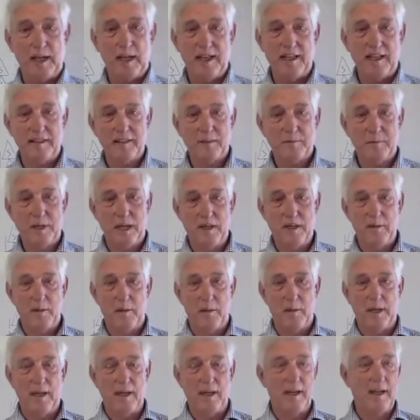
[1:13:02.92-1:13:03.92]
ways, by
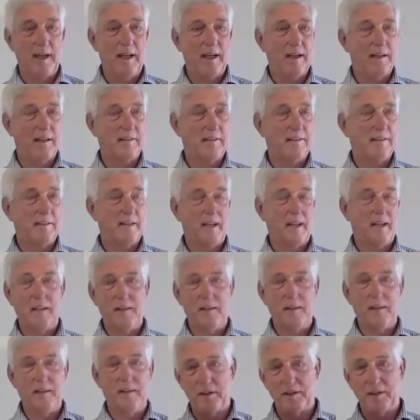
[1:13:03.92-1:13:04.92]
the way, and I
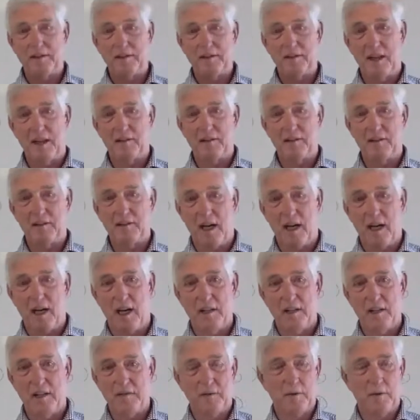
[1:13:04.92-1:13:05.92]
know this sounds
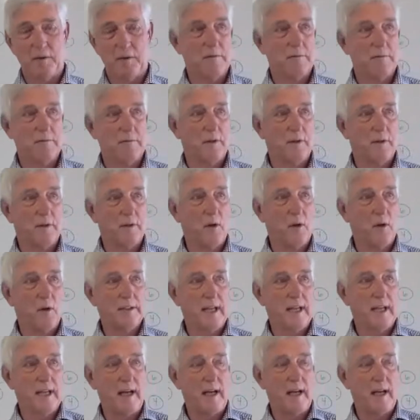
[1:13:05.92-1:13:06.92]
odd for an
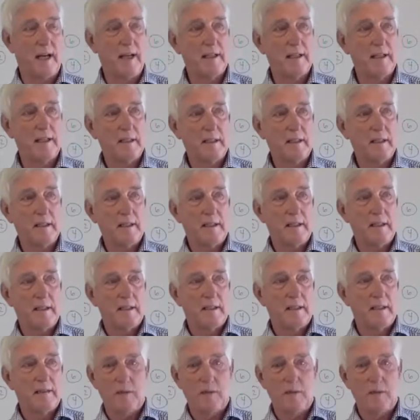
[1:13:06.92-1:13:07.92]
old guy,
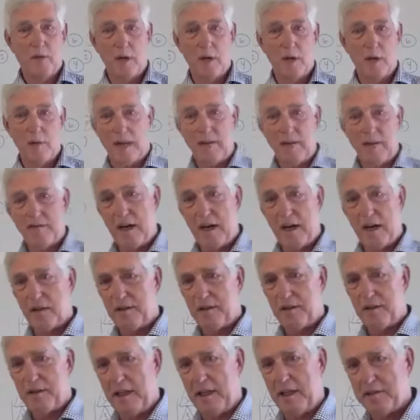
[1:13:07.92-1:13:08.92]
but one of my
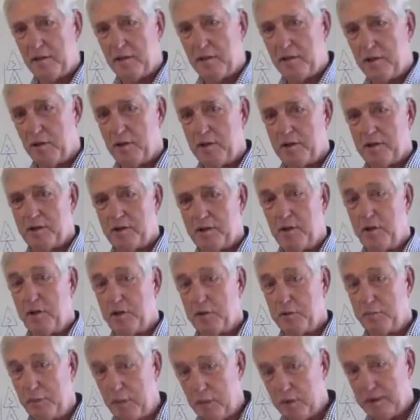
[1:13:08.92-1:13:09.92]
favorite things to do is to
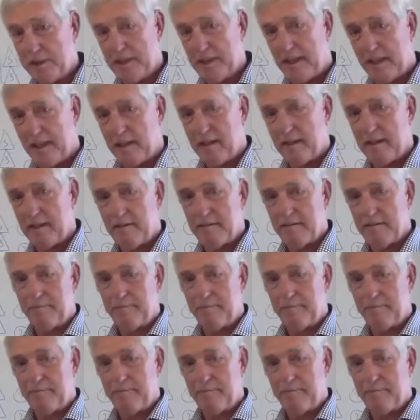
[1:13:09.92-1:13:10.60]
use music